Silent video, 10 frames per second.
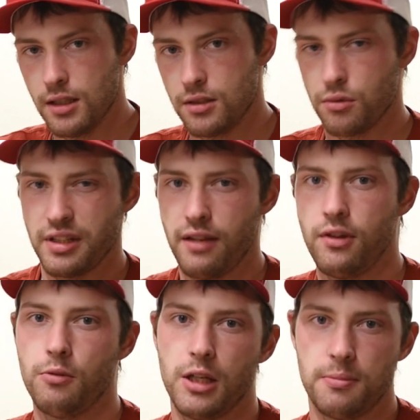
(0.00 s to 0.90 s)
So
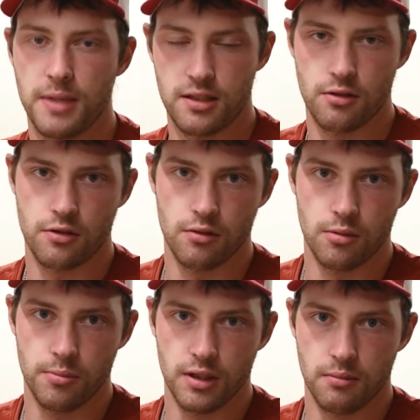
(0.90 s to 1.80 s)
saving weight makes your
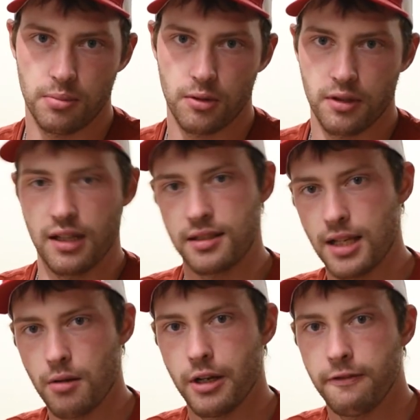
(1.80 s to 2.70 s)
snowmobile both
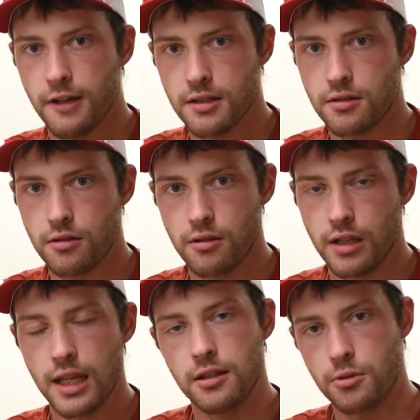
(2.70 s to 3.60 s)
accelerate faster
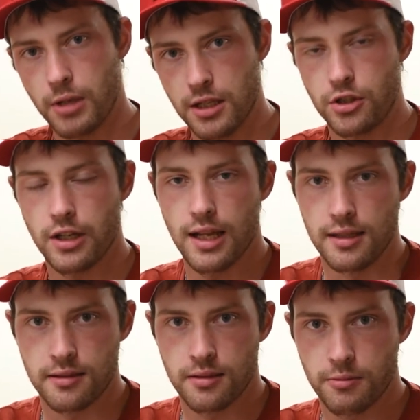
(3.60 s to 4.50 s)
and trench
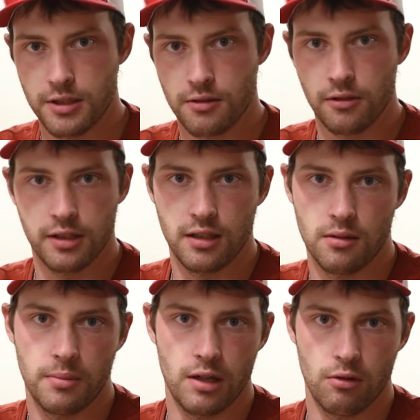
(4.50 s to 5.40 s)
less, resulting in
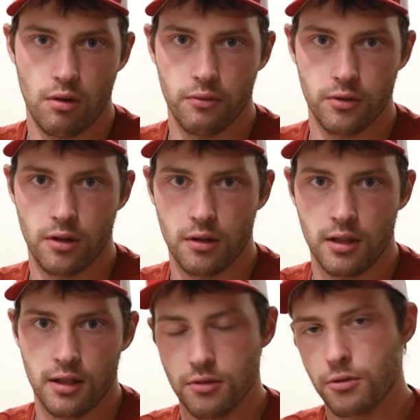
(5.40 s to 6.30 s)
a better overall
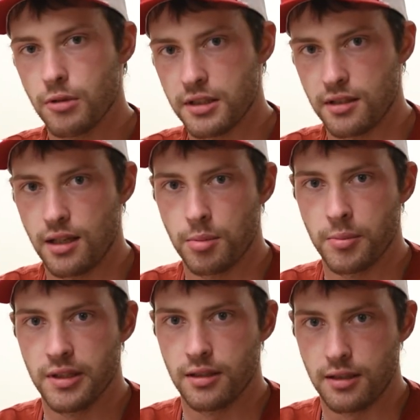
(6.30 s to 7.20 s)
snow crossing
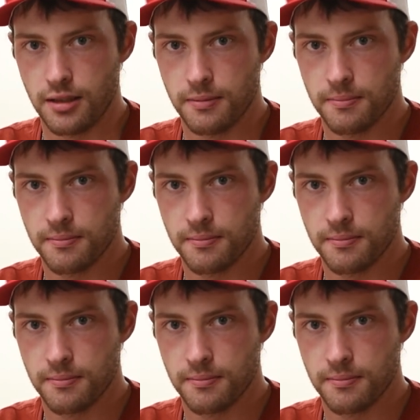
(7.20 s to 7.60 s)
capability.